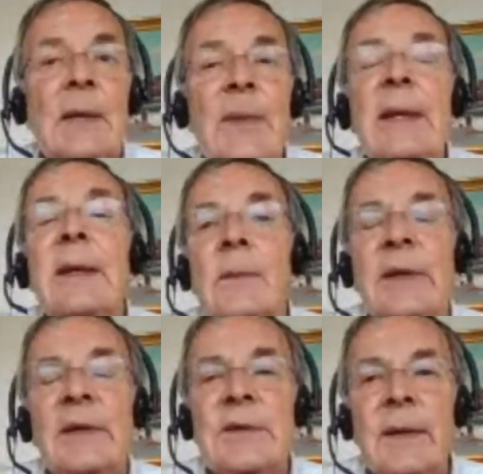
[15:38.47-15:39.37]
They may get a
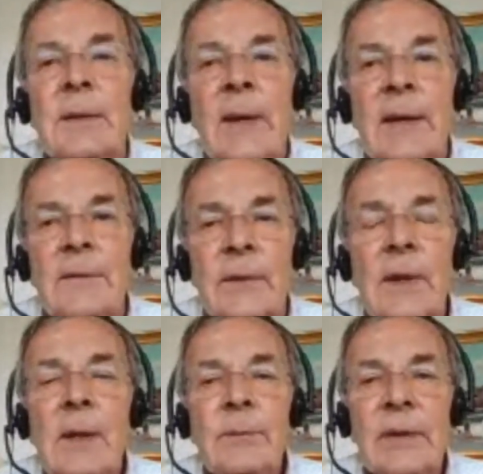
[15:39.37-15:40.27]
big chunk of money
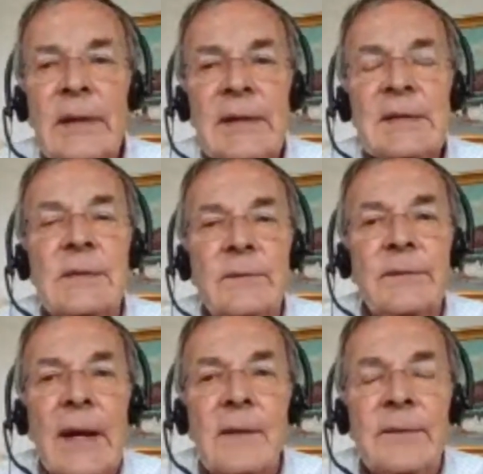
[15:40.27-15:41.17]
for police and
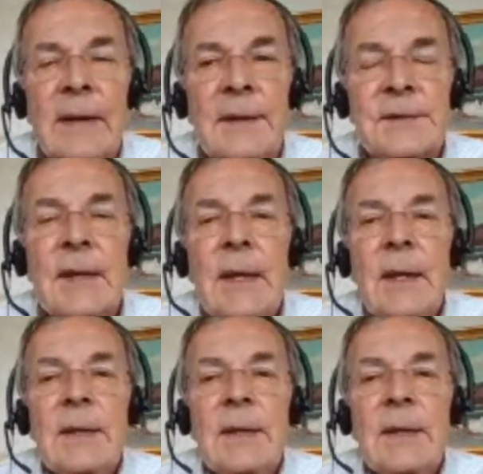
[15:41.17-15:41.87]
firefighters.